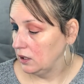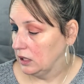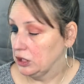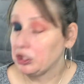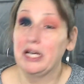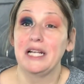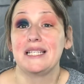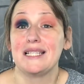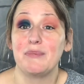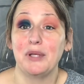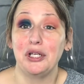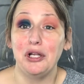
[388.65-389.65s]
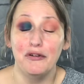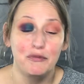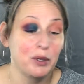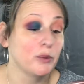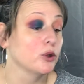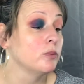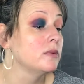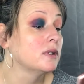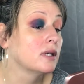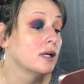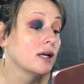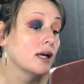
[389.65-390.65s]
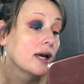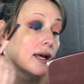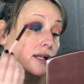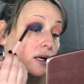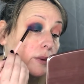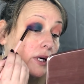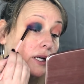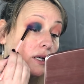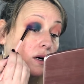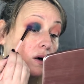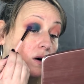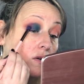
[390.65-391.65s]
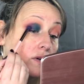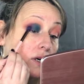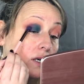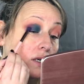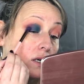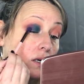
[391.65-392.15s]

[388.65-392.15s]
and try not to spill it all over my room. And now we're gonna go over